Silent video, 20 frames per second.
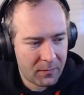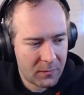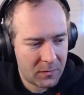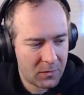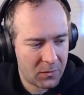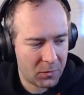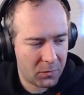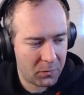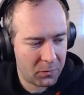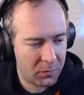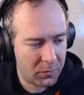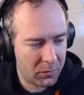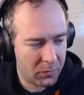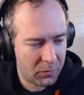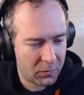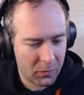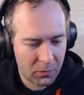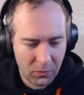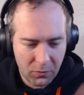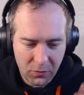So you
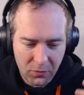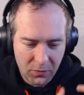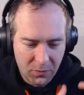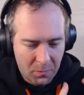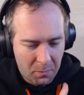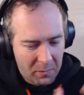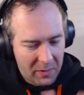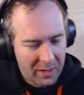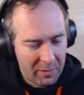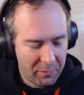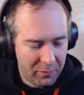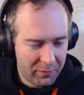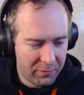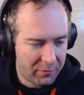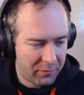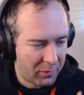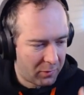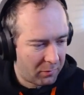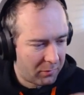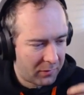don't just map
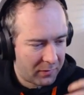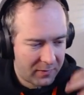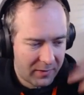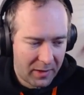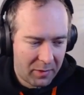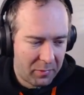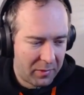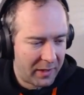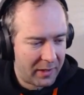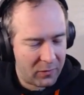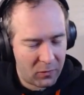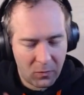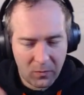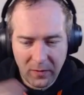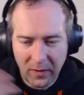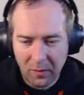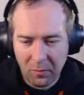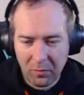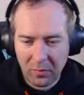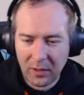from type A to
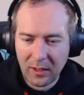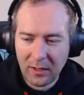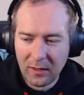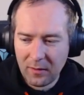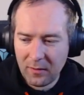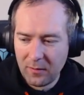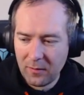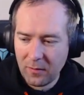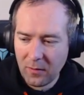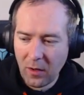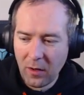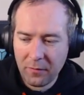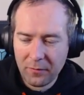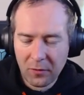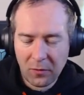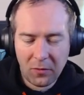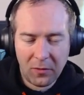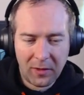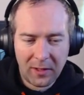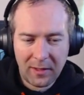type B.
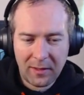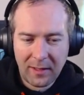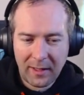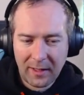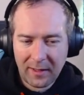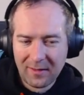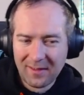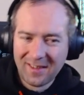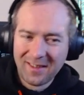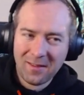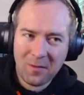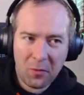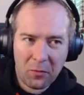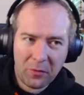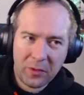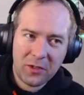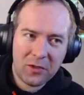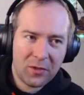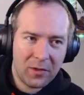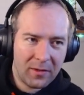Often you need like the
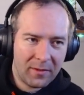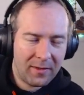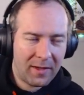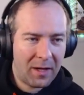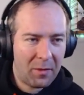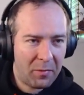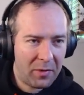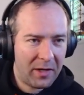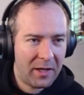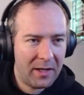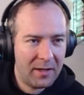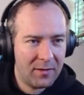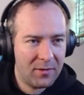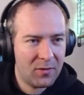original type A